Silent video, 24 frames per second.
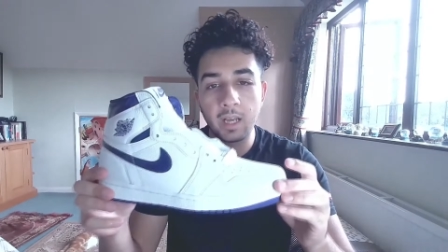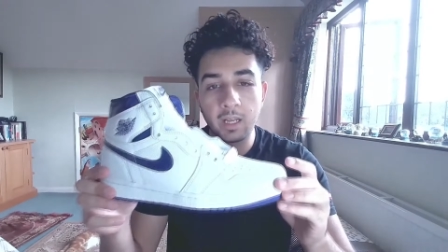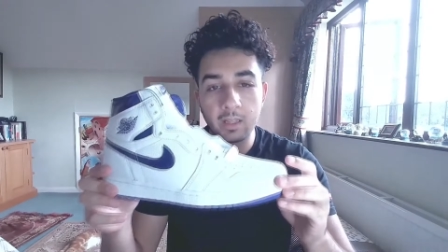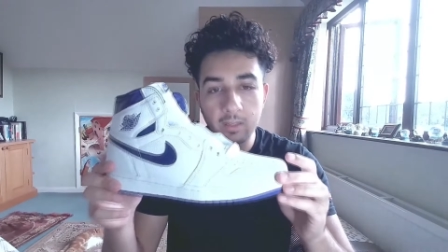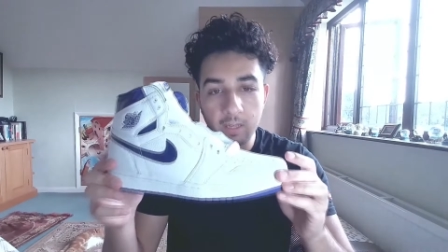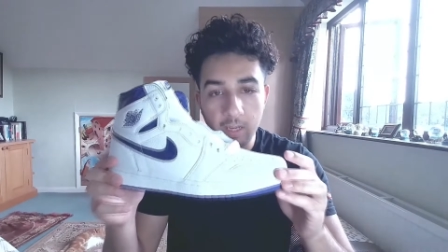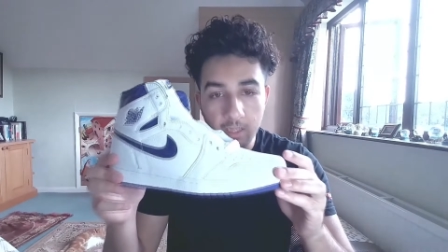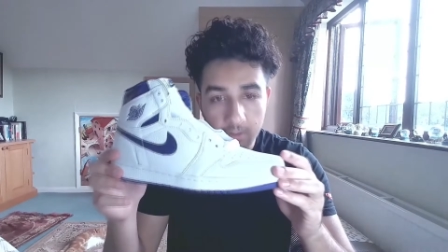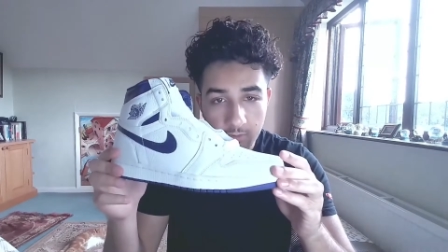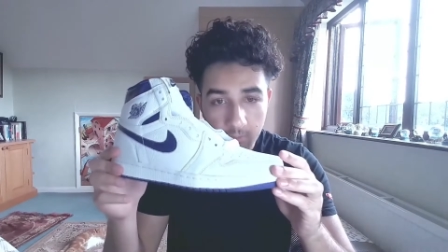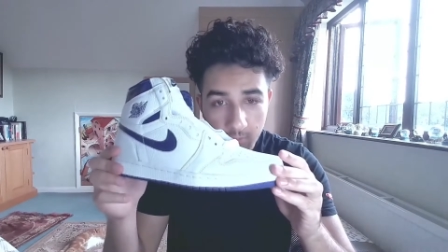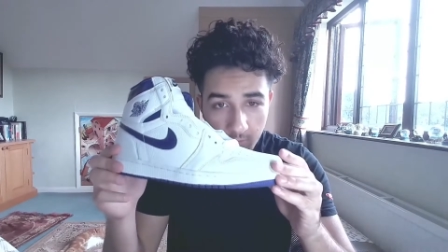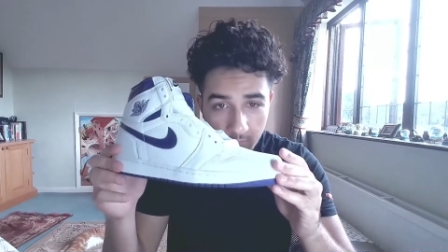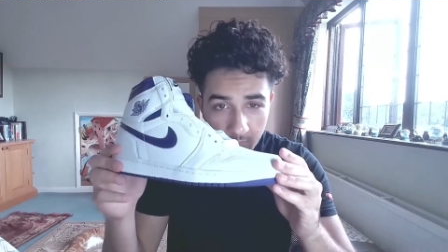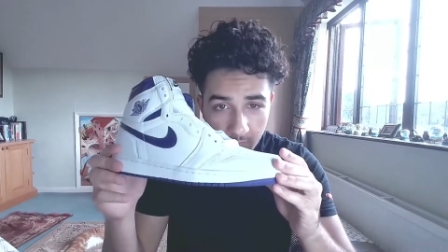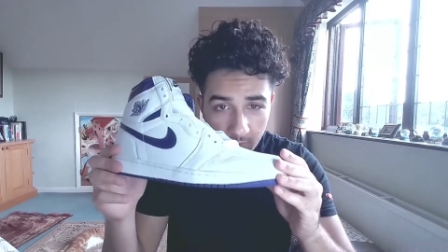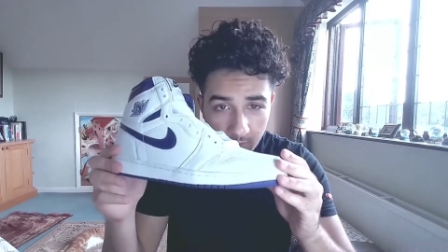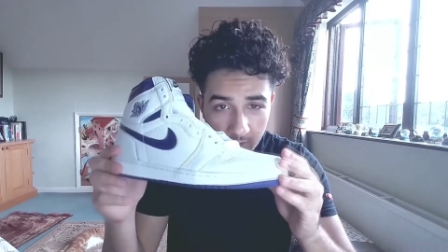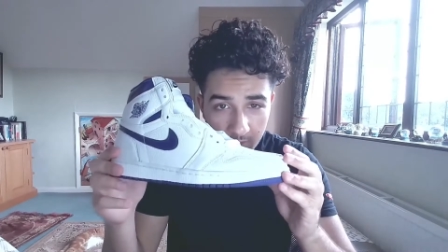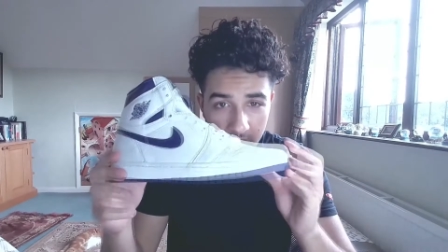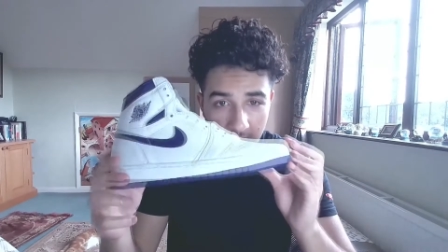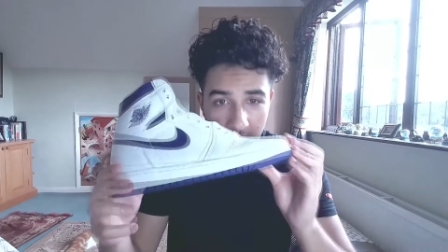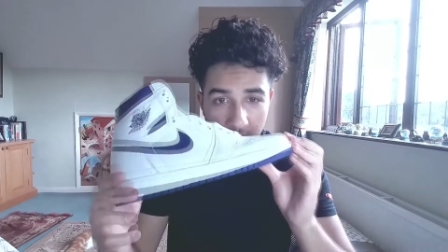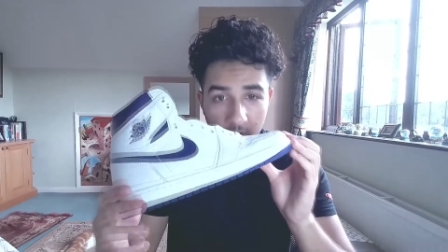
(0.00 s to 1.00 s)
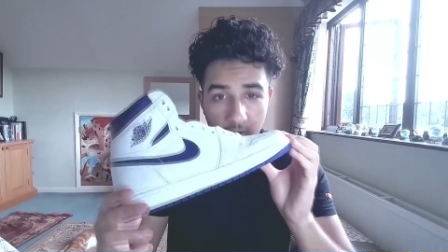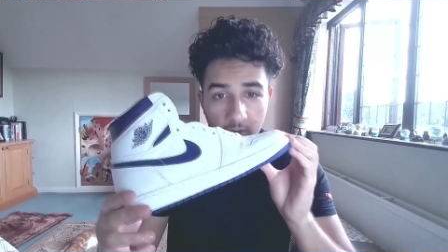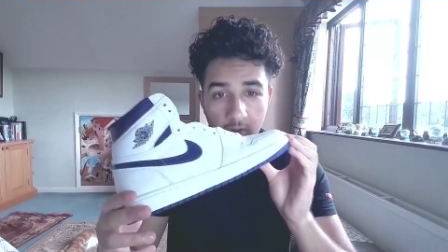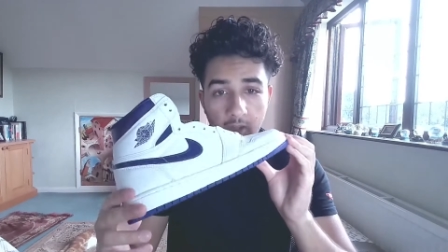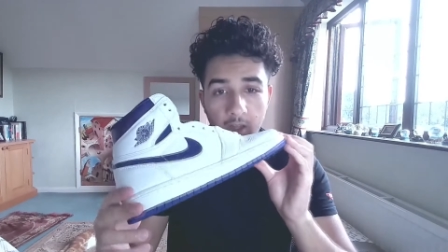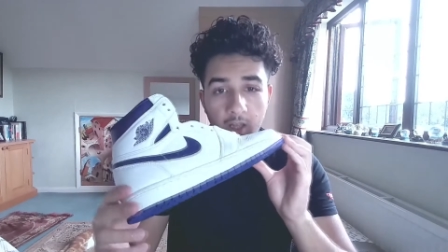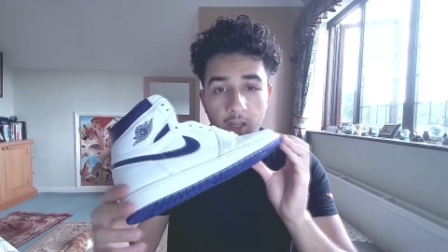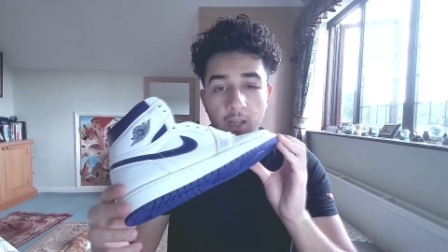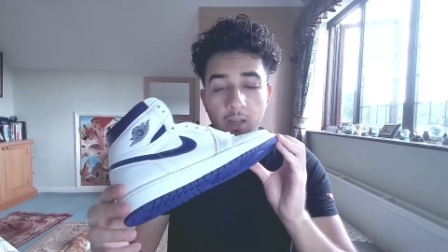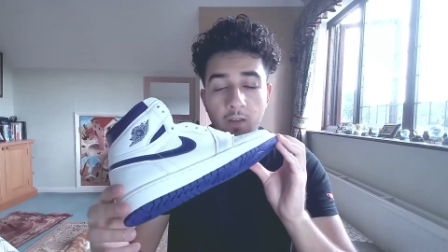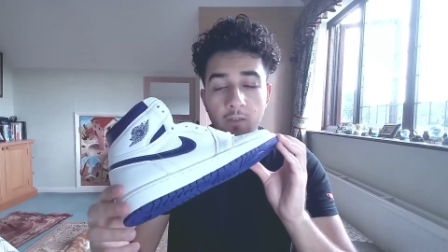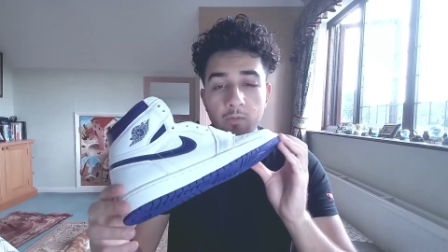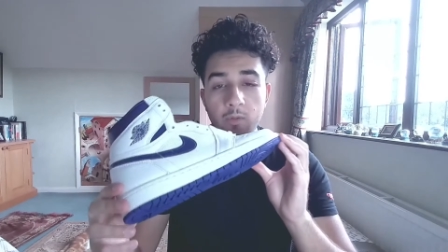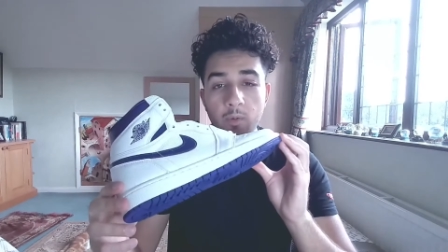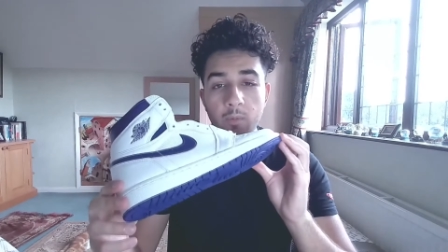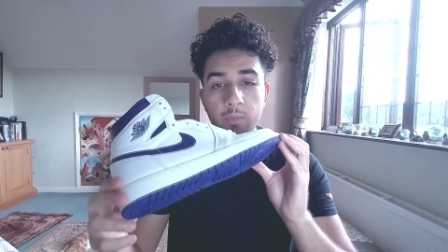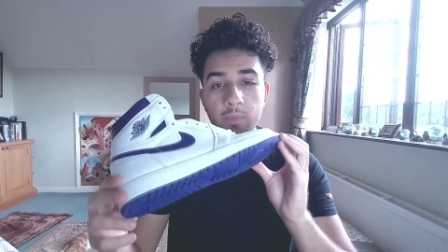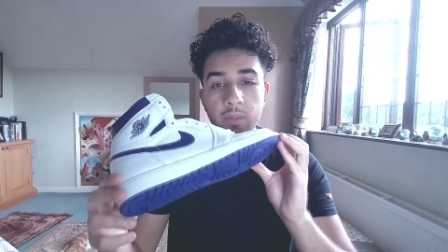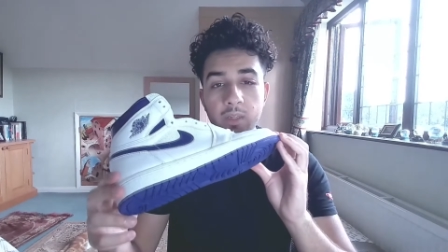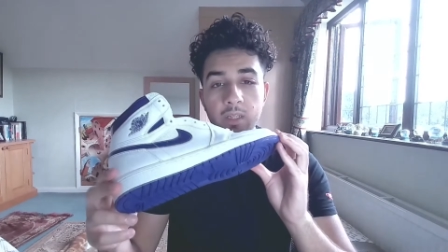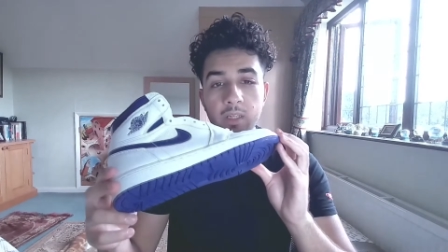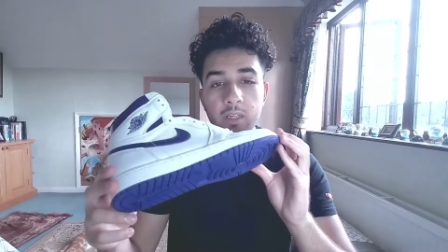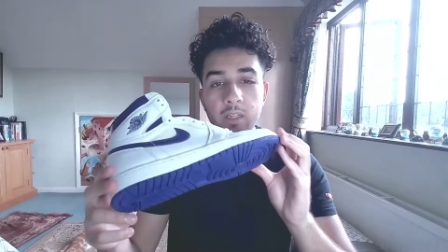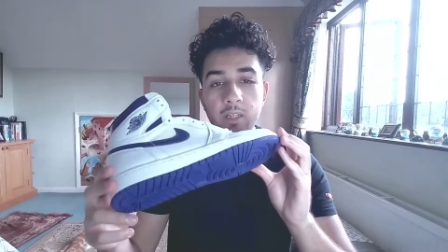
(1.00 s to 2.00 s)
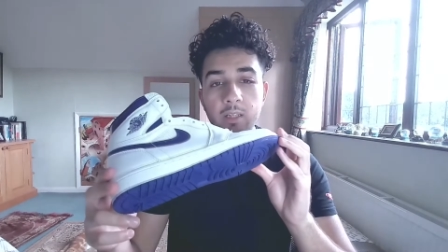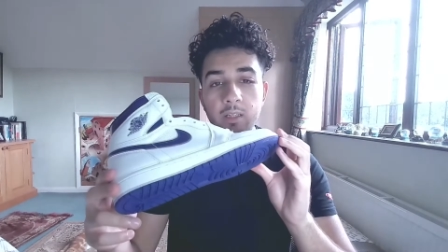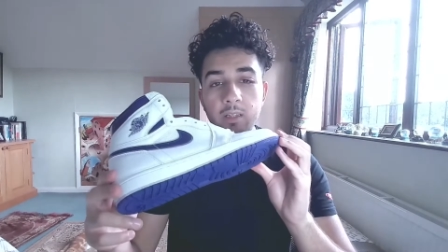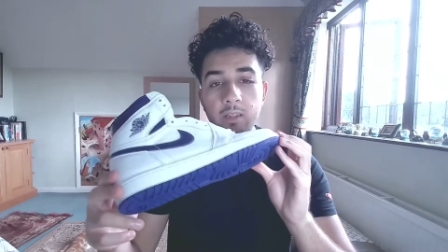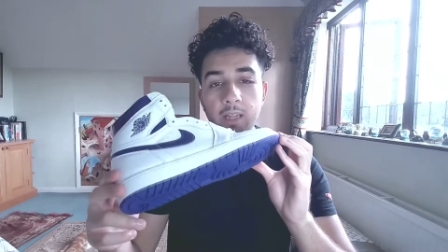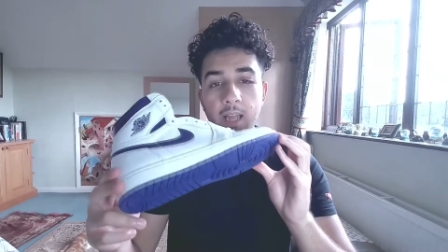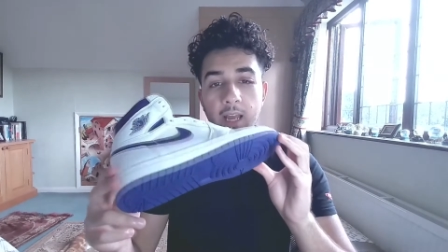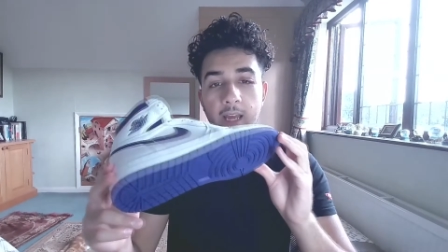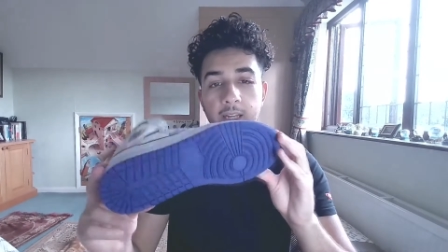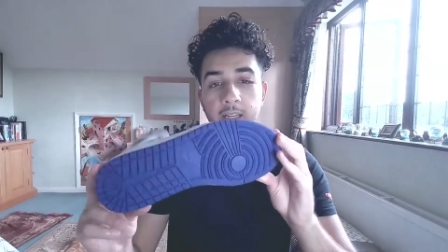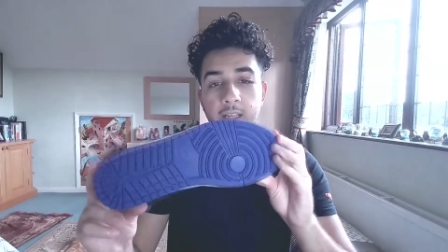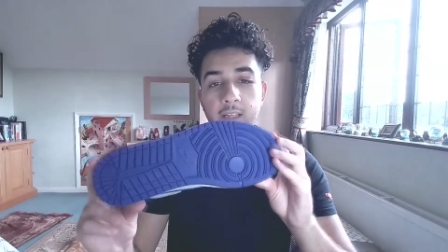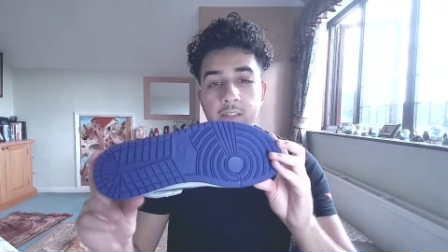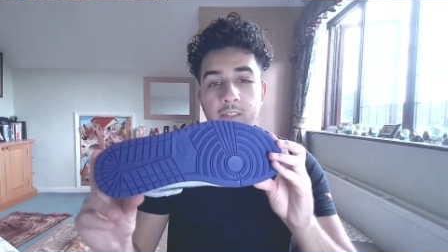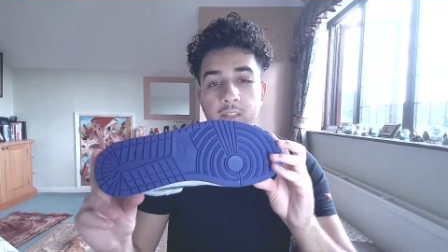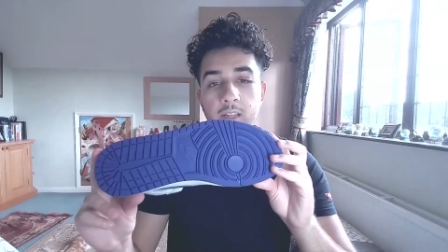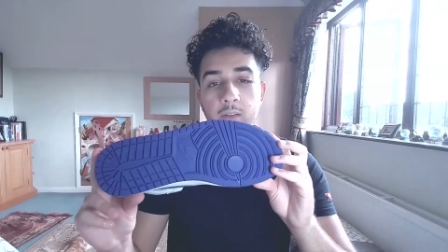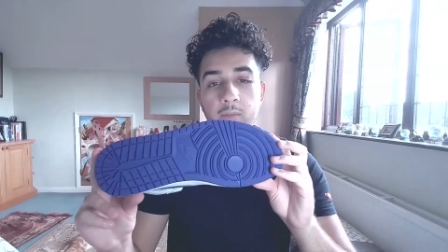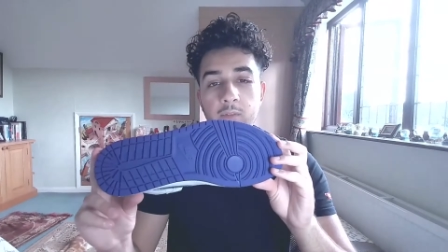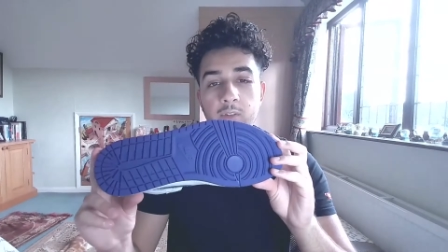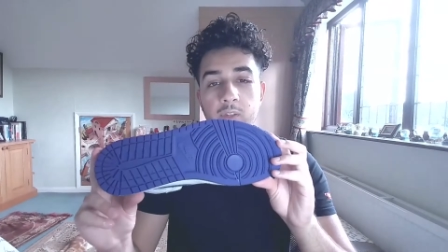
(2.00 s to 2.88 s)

I don't know if you could tell from the lighting and stuff,